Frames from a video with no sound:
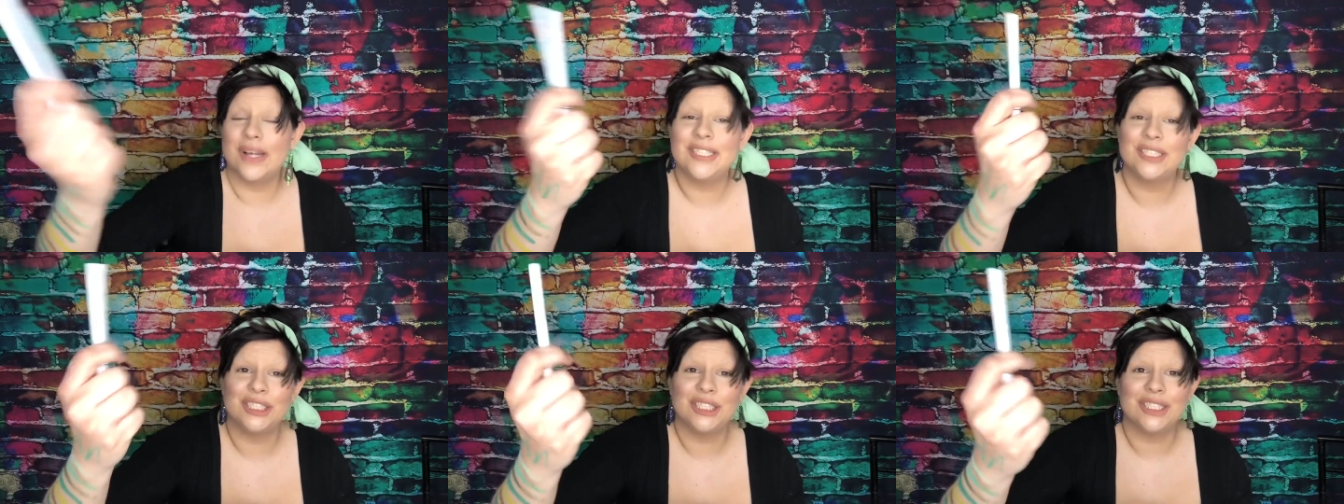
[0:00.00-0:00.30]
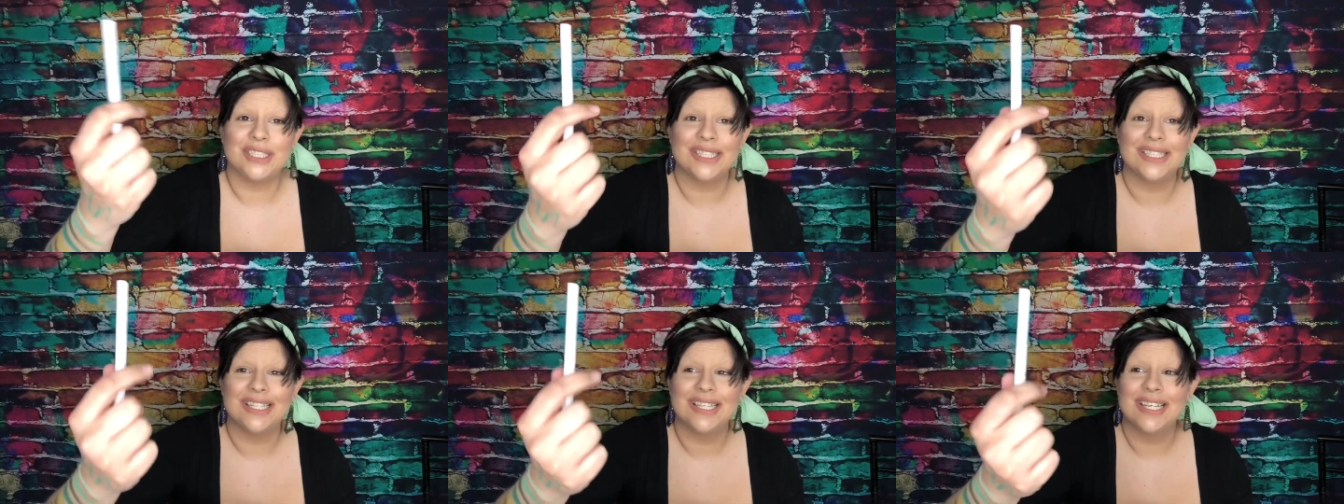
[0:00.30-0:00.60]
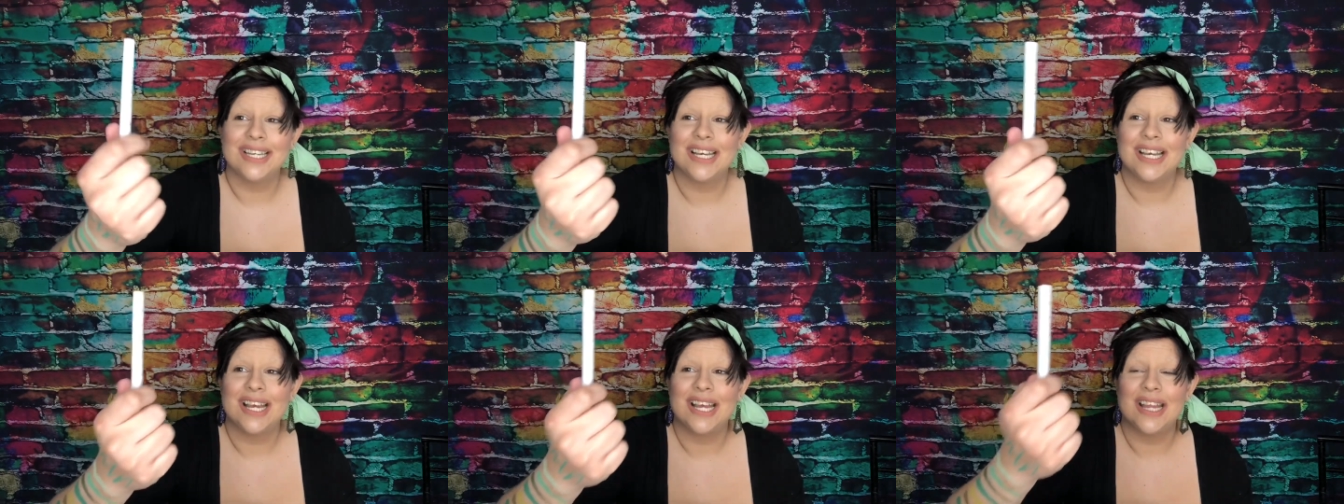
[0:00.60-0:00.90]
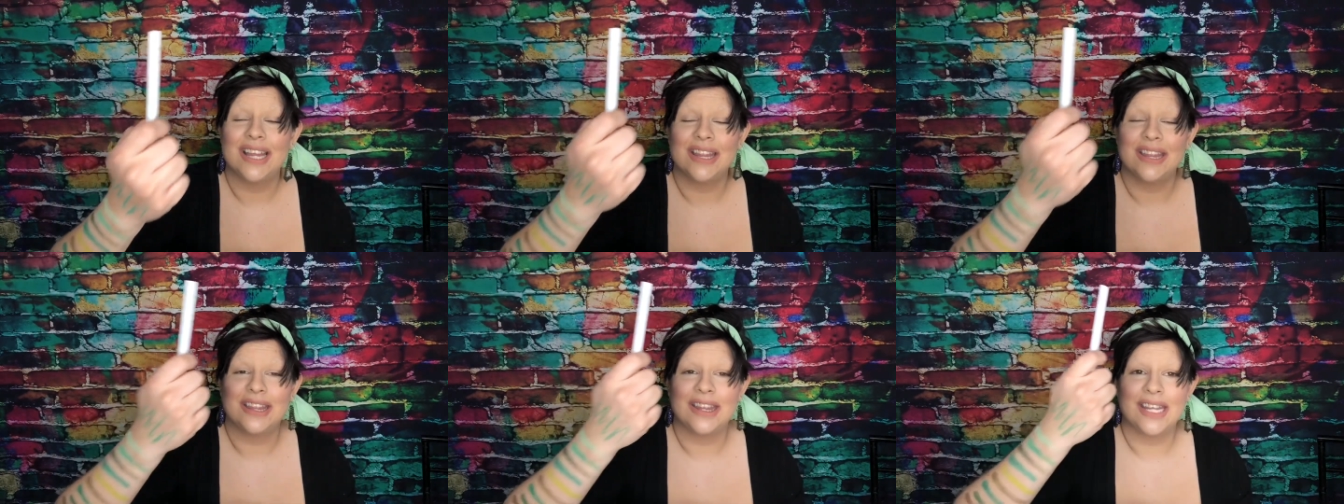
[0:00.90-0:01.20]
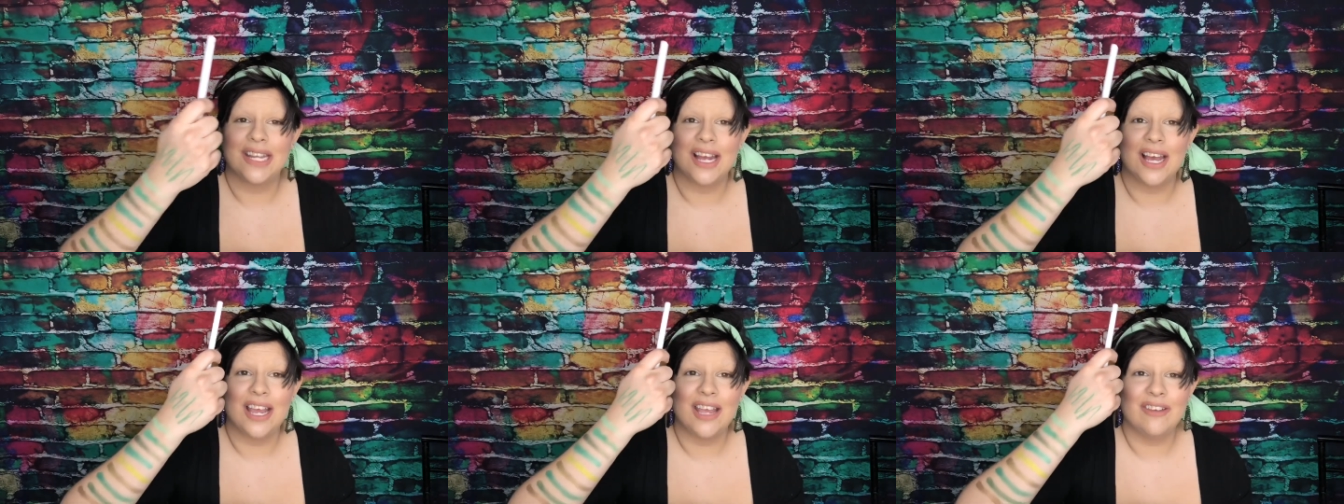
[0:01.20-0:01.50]
question
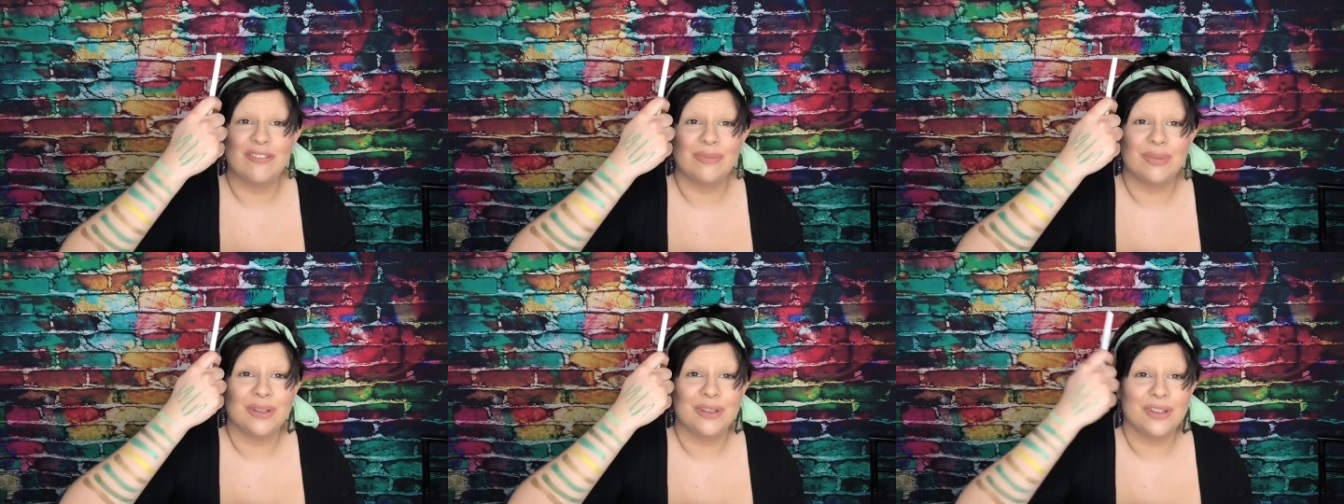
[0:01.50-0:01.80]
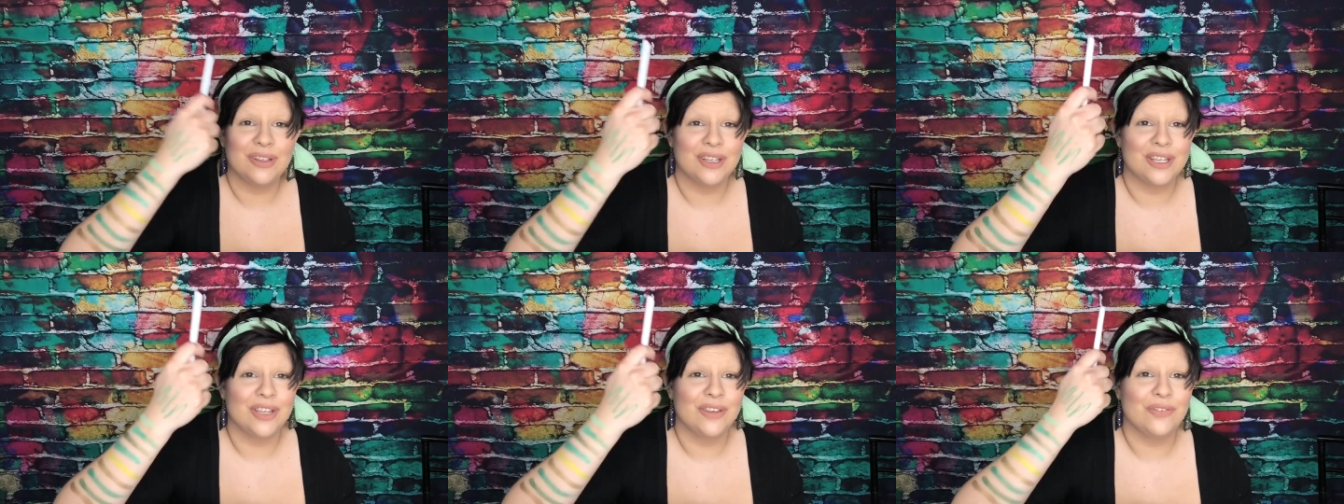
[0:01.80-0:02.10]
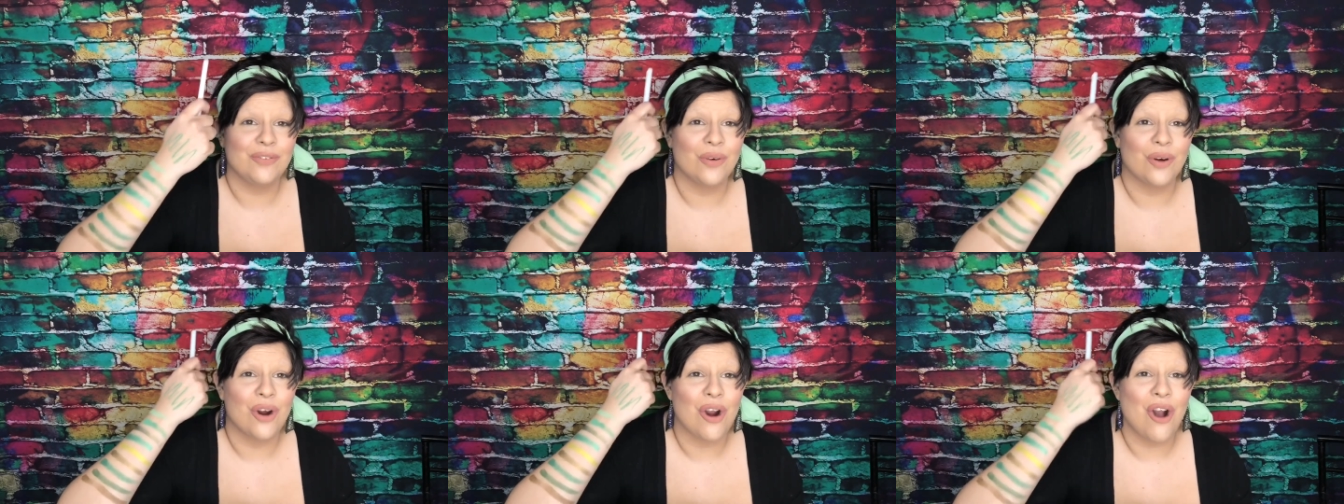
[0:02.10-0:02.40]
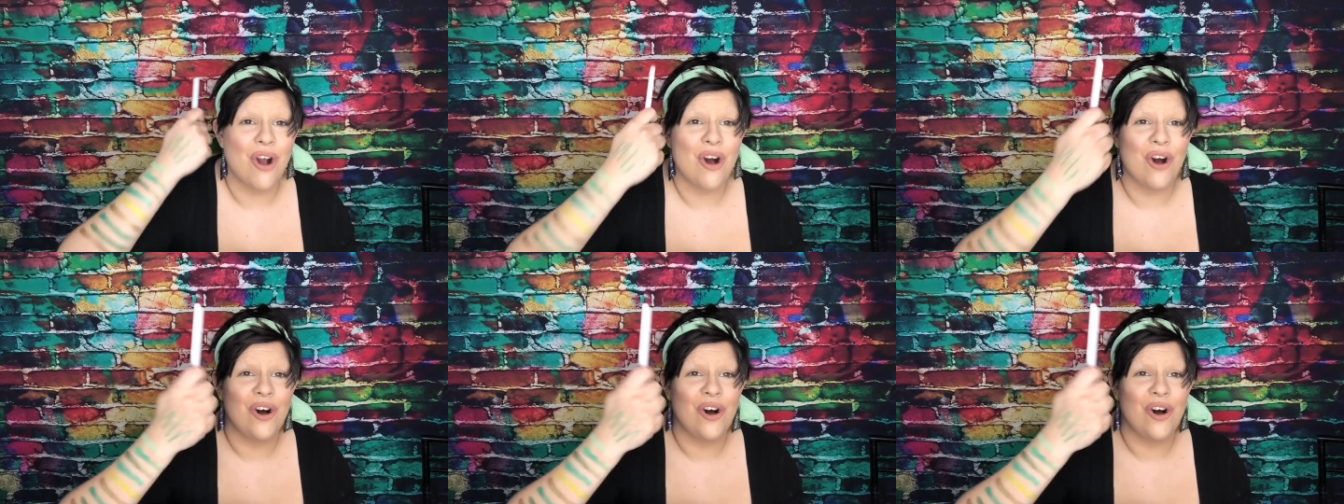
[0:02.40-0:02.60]
that I have been looking for